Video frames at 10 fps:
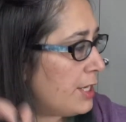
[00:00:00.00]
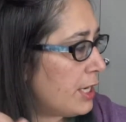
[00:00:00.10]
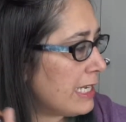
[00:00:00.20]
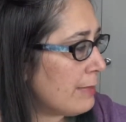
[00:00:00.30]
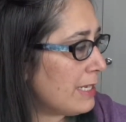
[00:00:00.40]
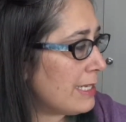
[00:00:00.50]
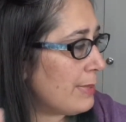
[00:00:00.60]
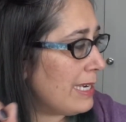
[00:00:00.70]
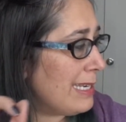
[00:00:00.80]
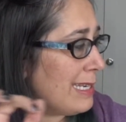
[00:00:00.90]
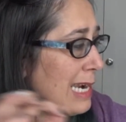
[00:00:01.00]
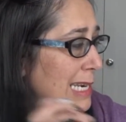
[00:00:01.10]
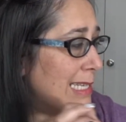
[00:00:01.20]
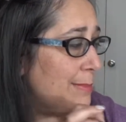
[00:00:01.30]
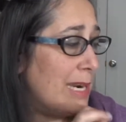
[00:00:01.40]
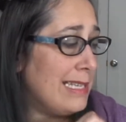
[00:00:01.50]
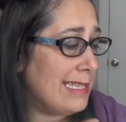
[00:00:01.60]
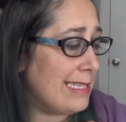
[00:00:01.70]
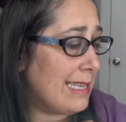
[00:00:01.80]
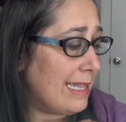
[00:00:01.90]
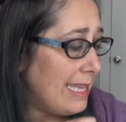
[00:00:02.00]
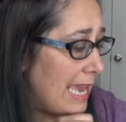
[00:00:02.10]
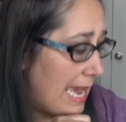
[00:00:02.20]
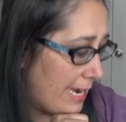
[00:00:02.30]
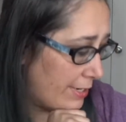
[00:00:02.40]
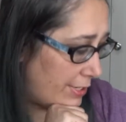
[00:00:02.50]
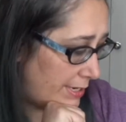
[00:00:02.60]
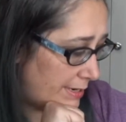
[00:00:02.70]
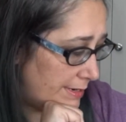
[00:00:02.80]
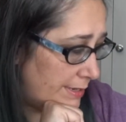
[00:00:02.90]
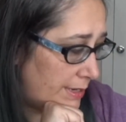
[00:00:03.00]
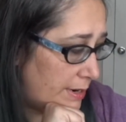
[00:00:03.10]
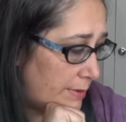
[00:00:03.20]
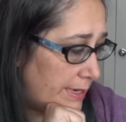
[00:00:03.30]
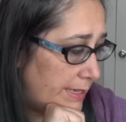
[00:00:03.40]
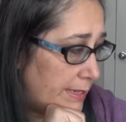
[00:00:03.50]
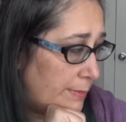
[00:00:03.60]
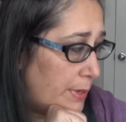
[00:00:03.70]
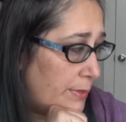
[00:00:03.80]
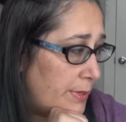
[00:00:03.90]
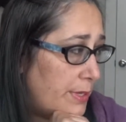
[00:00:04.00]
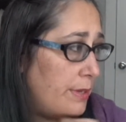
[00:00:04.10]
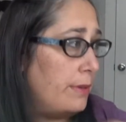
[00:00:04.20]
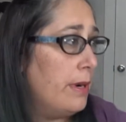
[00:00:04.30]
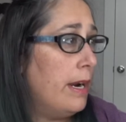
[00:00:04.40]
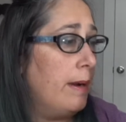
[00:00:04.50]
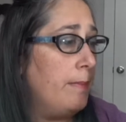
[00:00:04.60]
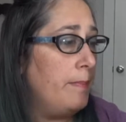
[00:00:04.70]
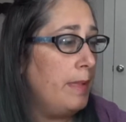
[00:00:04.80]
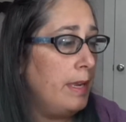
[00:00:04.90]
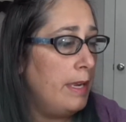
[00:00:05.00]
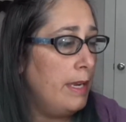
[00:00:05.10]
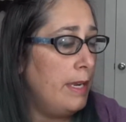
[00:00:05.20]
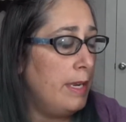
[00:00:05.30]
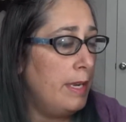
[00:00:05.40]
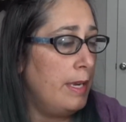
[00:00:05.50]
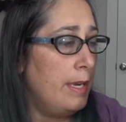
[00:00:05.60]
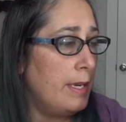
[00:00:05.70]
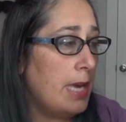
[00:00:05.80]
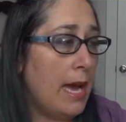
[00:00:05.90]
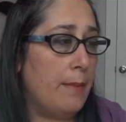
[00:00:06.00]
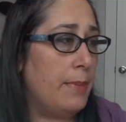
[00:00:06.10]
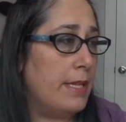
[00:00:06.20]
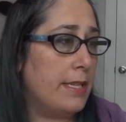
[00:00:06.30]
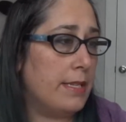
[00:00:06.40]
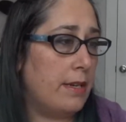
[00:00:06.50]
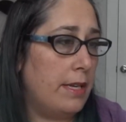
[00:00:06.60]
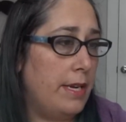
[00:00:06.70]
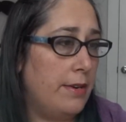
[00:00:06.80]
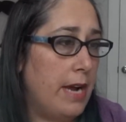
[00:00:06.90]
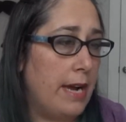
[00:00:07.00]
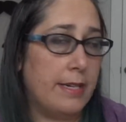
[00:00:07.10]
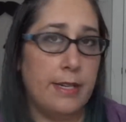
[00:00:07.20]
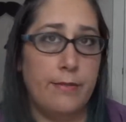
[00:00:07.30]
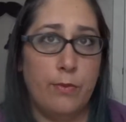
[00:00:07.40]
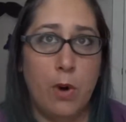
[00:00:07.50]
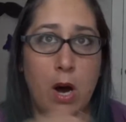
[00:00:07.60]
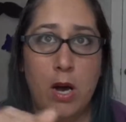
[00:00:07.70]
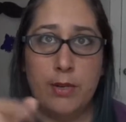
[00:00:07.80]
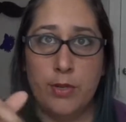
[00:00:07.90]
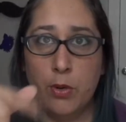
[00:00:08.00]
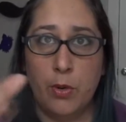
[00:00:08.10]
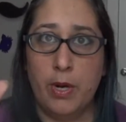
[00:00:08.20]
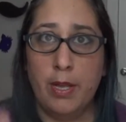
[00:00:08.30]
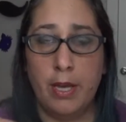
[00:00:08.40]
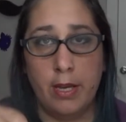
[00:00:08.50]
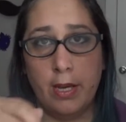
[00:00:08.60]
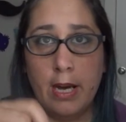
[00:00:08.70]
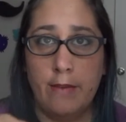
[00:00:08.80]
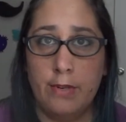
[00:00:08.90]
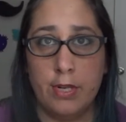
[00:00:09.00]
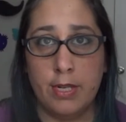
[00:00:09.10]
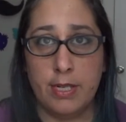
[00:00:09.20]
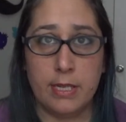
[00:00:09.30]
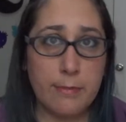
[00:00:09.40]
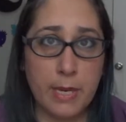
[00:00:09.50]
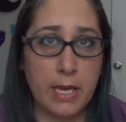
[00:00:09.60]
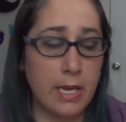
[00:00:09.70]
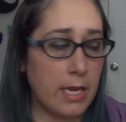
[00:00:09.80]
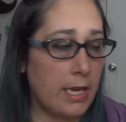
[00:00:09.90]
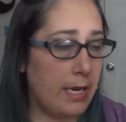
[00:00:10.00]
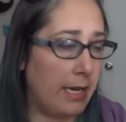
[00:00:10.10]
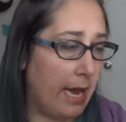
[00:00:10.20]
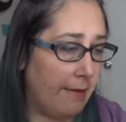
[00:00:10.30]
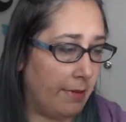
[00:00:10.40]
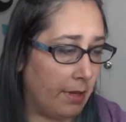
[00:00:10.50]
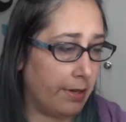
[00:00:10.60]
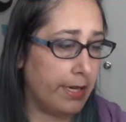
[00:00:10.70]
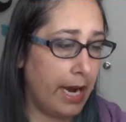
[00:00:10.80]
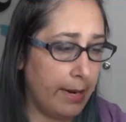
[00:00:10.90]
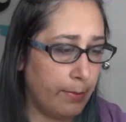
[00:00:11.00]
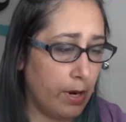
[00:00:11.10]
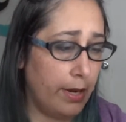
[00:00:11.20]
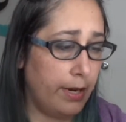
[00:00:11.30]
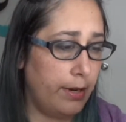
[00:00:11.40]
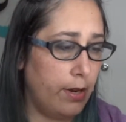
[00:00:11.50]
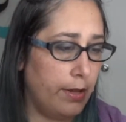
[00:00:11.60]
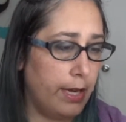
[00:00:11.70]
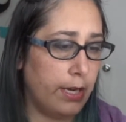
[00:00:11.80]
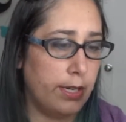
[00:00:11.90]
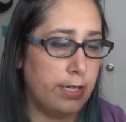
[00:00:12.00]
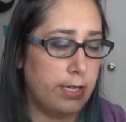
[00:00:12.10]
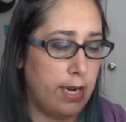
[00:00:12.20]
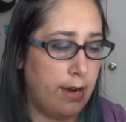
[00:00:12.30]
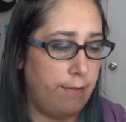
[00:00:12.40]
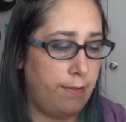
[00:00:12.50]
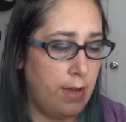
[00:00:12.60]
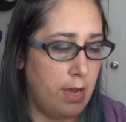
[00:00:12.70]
Adjustable speed customizes the action. So it's supposed to, be this little interactive wand toy that you can kind of adjust the speed and have a little timer on it and all that good stuff.